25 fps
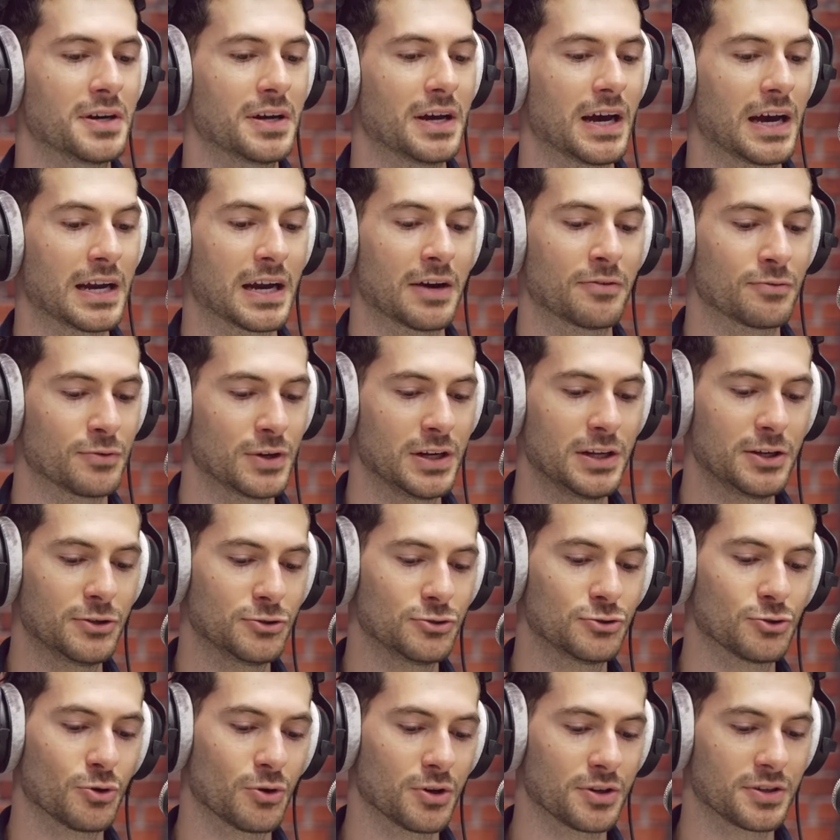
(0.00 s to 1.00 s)
And I've really
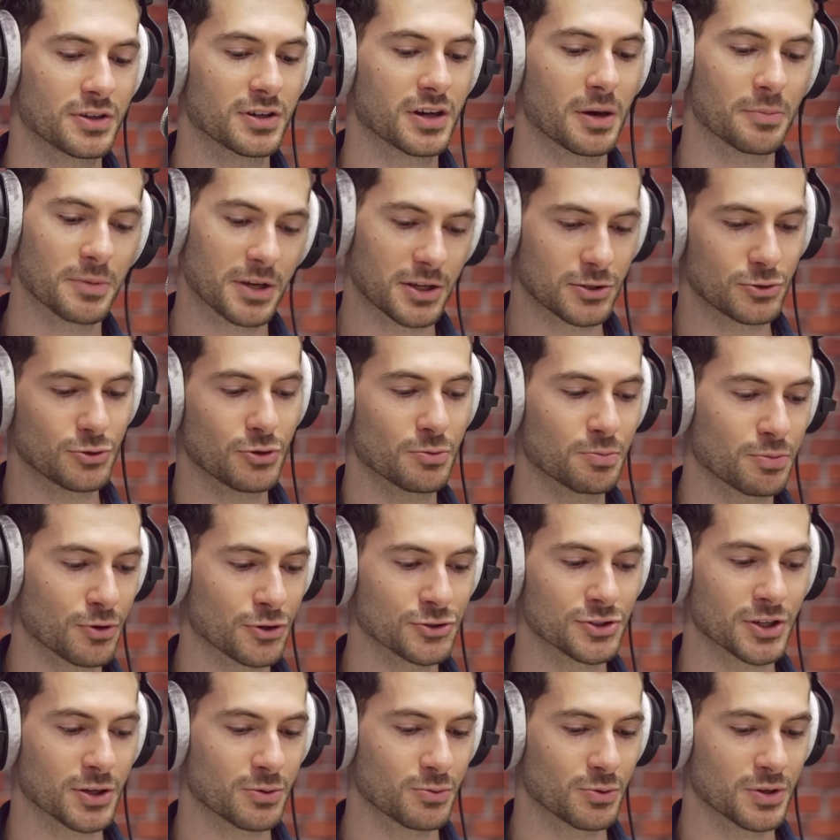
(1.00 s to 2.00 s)
enjoyed coming into a
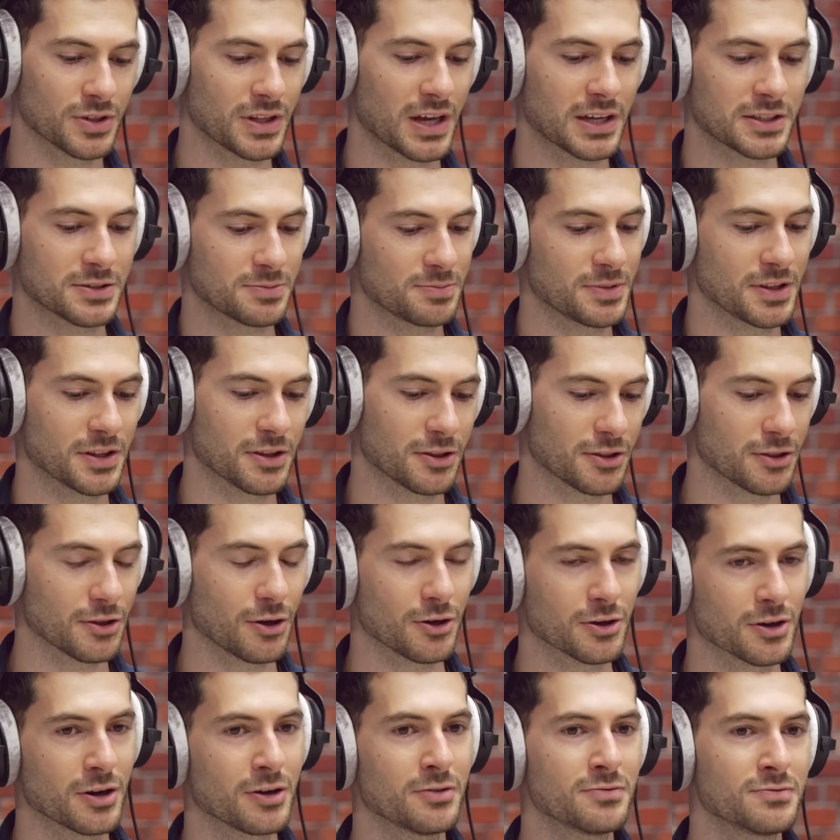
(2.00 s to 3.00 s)
project where that's been
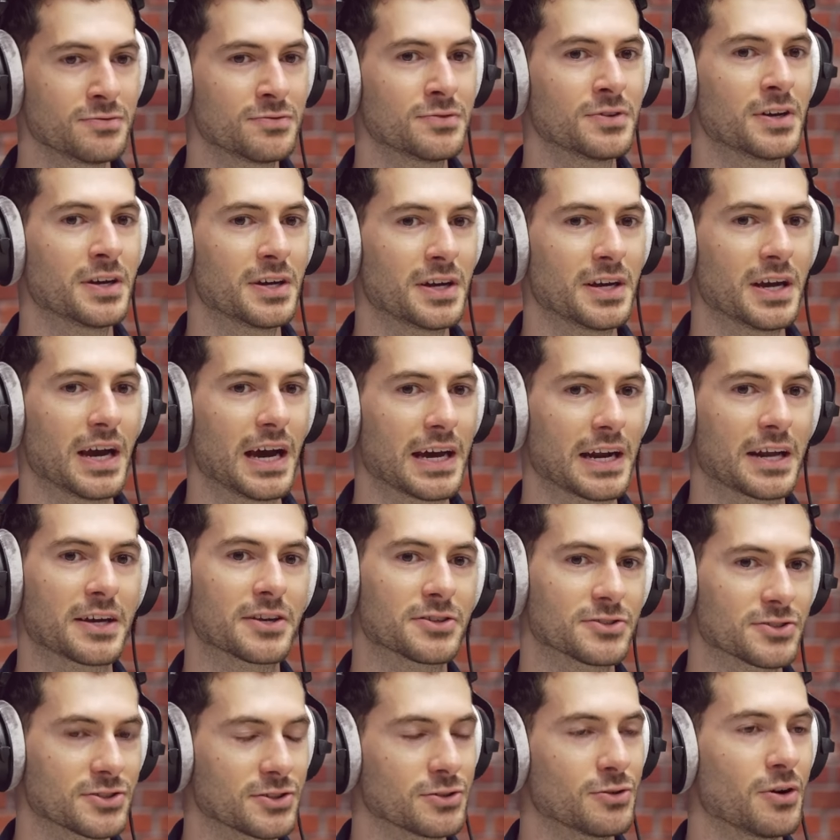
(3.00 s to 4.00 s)
thought of, and I can
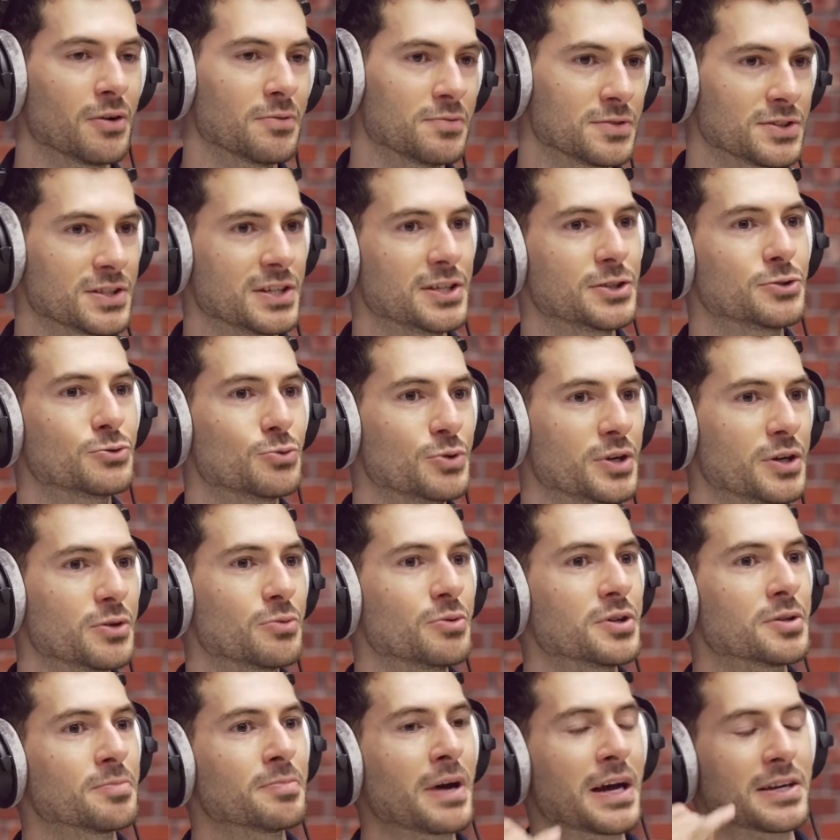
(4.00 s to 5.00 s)
still obviously tweak
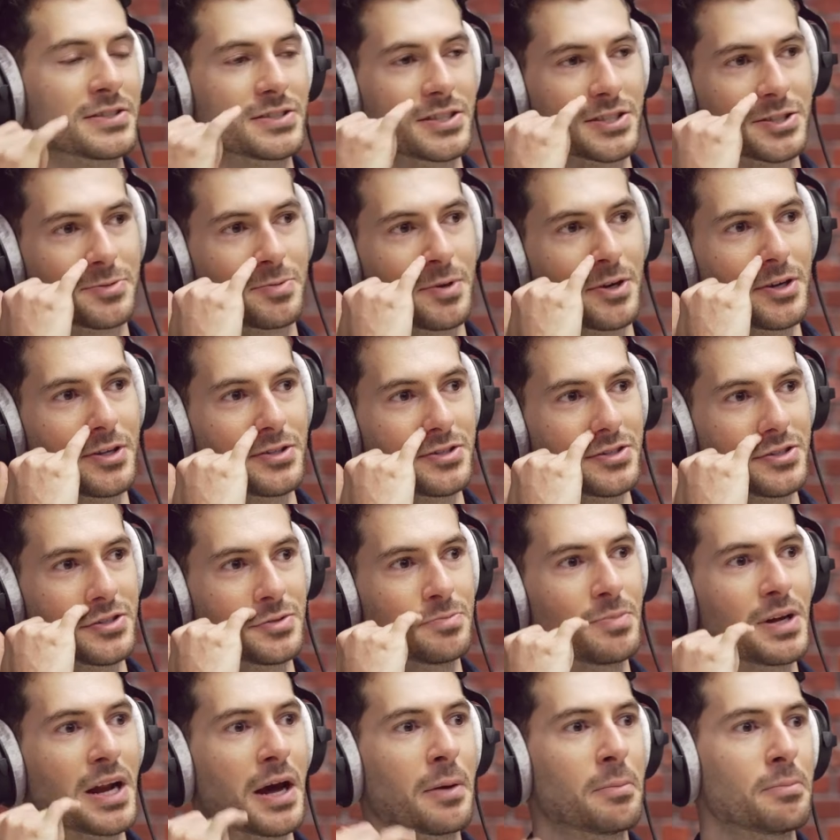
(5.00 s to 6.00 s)
with past experiences,
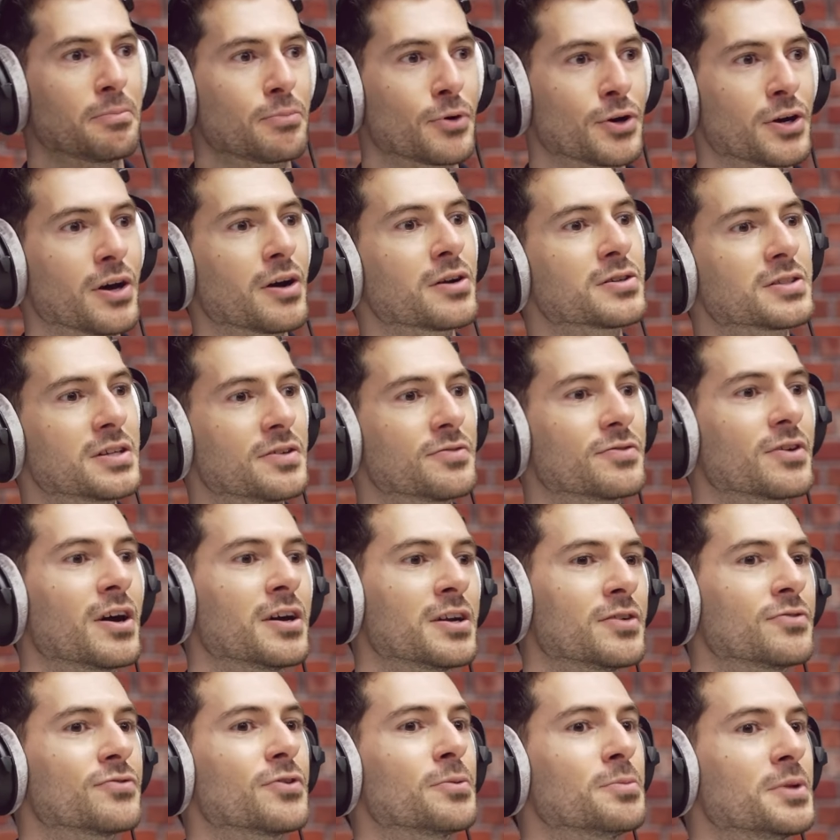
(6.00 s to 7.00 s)
but I'm productive kind
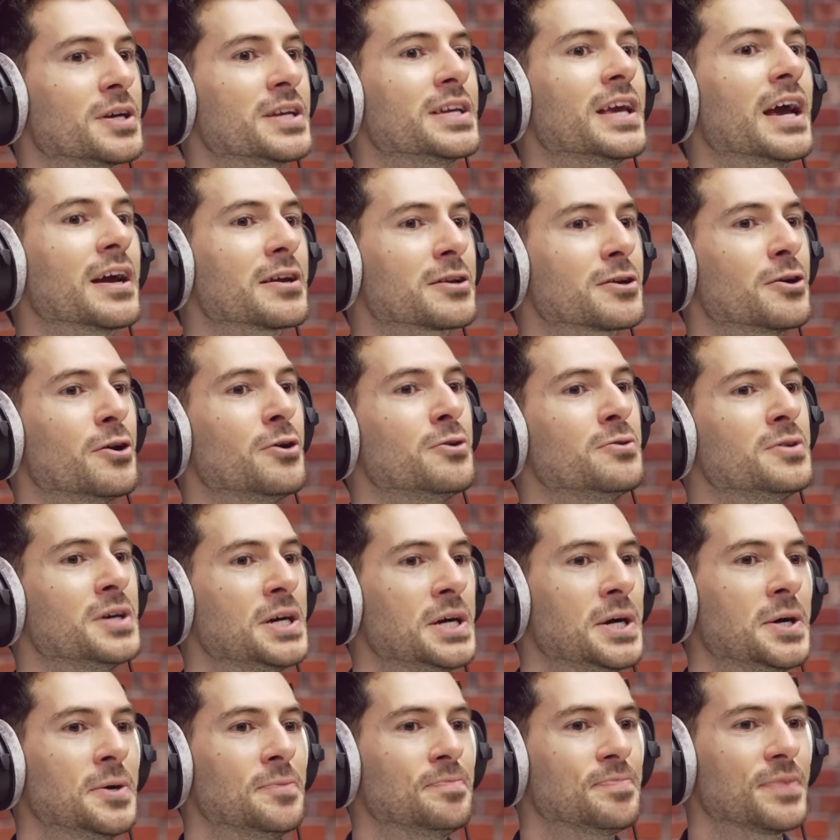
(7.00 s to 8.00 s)
of from the get-go,
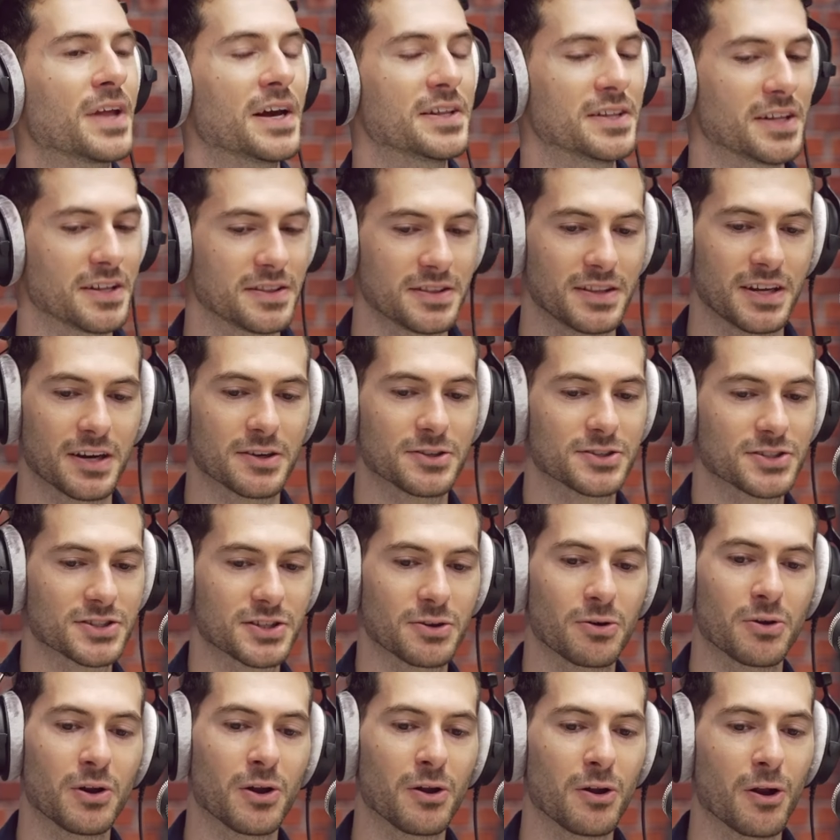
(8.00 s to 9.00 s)
and then there's
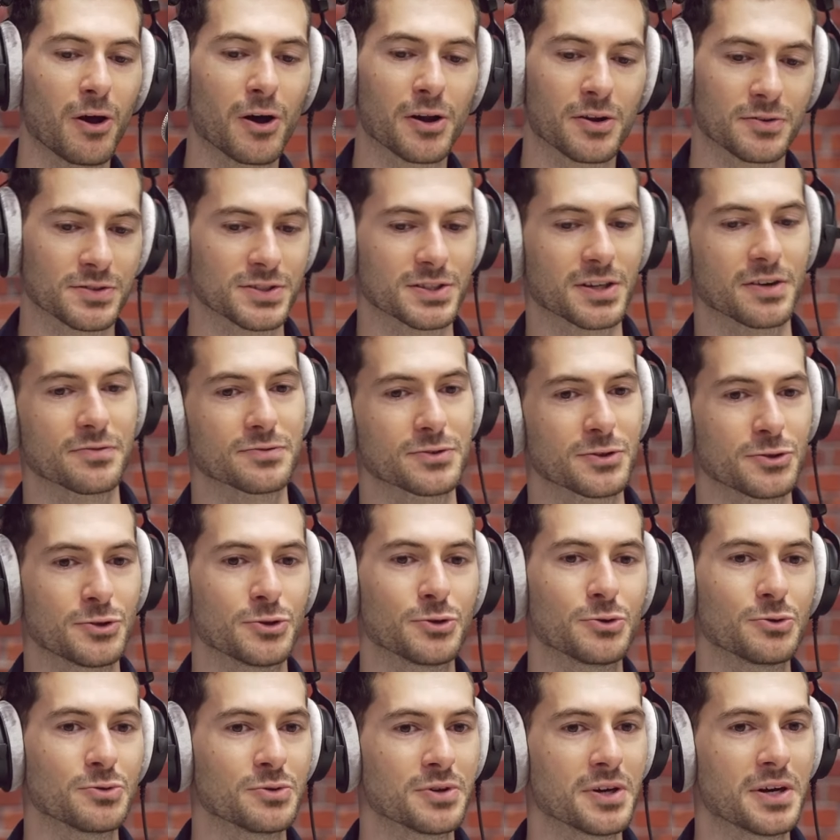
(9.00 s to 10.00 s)
still a lot of stuff to
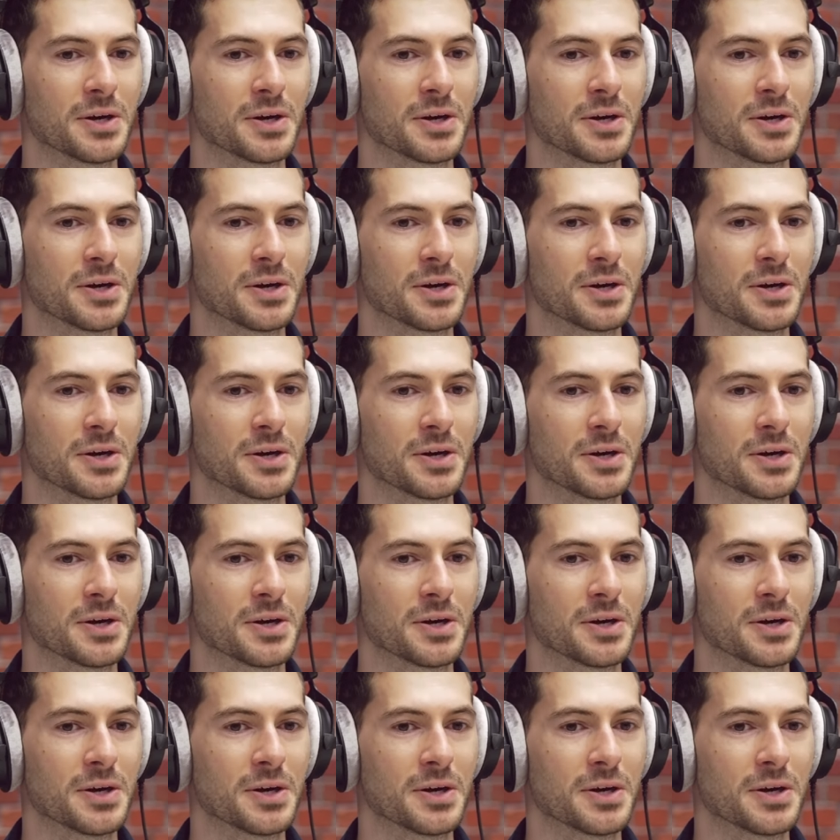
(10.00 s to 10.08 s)
do.